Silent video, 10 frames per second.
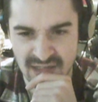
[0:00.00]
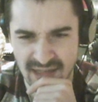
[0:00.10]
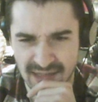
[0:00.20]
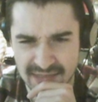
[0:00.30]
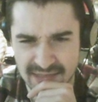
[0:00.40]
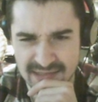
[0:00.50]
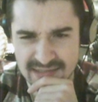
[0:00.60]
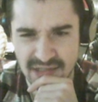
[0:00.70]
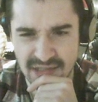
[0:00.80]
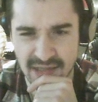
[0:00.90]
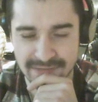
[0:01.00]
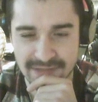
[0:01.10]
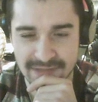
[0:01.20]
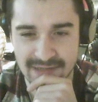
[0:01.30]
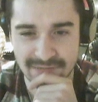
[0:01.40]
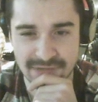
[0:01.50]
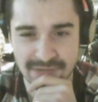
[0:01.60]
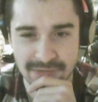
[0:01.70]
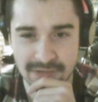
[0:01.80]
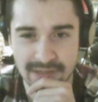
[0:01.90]
I think this allows you to have the
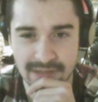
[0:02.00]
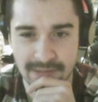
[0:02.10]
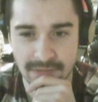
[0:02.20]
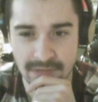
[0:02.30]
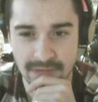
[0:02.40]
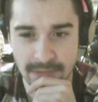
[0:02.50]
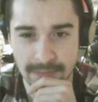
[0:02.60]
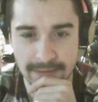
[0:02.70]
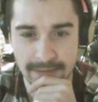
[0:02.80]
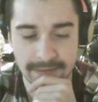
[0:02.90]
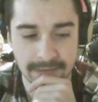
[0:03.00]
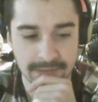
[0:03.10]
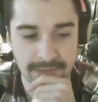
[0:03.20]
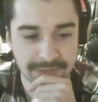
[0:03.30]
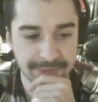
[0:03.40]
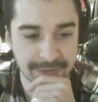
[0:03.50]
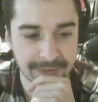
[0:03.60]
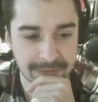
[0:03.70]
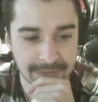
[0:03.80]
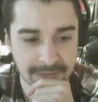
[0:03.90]
Zergling out a little bit later, sooner.
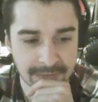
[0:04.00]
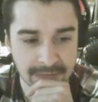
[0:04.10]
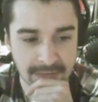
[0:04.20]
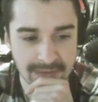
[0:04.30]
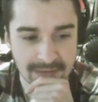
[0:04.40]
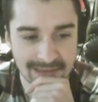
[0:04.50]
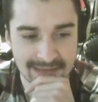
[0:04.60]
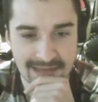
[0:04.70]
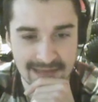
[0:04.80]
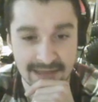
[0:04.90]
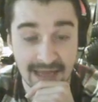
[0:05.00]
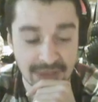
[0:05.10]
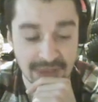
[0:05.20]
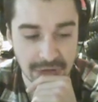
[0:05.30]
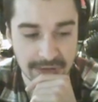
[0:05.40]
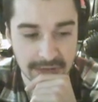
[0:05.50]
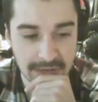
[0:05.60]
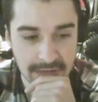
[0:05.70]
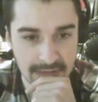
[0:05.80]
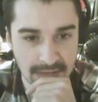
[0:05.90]
Like you're taking the hatch earlier.
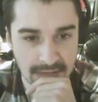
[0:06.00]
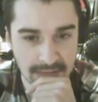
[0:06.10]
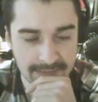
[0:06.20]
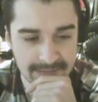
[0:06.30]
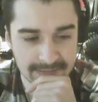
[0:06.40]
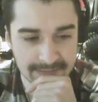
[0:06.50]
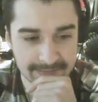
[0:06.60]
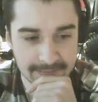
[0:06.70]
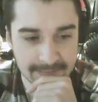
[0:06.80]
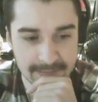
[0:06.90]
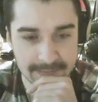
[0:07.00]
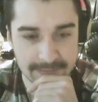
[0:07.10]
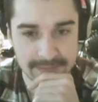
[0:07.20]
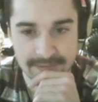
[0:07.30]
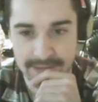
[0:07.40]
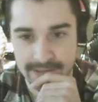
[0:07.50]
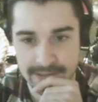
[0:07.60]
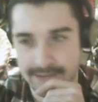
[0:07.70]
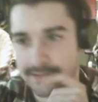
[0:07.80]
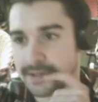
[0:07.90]
I know that might be what's going on here.
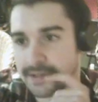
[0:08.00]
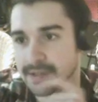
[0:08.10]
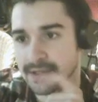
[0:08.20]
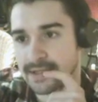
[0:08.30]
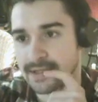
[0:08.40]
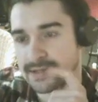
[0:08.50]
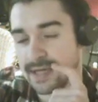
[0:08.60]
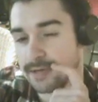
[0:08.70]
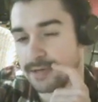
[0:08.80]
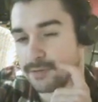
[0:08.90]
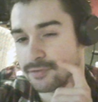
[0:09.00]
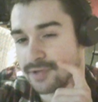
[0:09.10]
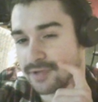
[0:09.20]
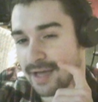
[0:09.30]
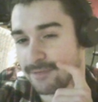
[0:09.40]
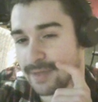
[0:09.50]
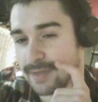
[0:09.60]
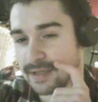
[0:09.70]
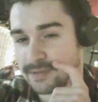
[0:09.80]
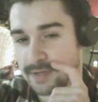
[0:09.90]
Because I don't usually have my
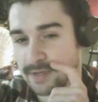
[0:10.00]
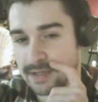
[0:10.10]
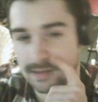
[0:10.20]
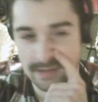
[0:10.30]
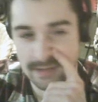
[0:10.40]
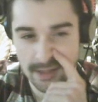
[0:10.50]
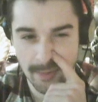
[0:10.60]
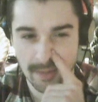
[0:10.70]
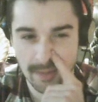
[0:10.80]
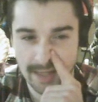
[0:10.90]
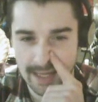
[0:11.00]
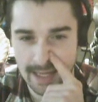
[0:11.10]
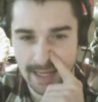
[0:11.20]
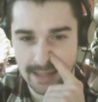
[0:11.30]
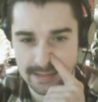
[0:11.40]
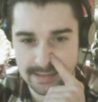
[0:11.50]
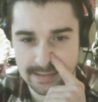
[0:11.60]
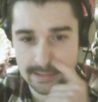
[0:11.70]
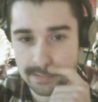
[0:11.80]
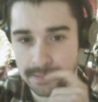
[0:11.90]
Lings ready. They come out like as
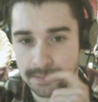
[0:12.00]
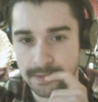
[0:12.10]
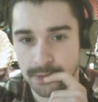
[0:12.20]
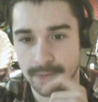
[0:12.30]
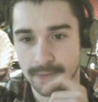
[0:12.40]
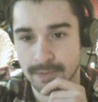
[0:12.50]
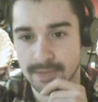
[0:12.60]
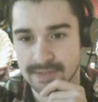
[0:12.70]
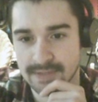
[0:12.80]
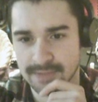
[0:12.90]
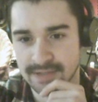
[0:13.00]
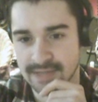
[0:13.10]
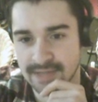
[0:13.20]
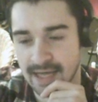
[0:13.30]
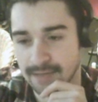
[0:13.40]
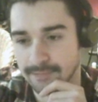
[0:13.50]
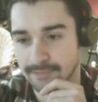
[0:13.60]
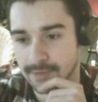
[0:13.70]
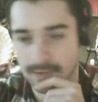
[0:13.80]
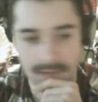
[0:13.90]
the Reaper comes in, but he's had them
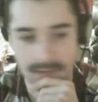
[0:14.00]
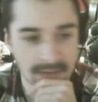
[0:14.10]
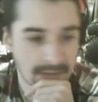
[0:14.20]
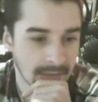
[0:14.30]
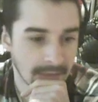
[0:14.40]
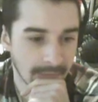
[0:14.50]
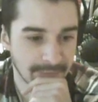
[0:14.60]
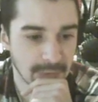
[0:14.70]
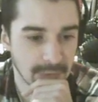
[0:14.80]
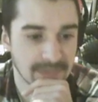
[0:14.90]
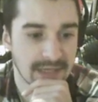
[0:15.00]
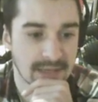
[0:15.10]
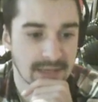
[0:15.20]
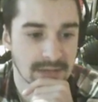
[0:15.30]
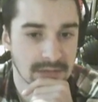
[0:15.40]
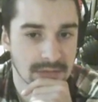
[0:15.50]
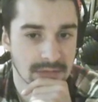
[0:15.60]
for a few seconds.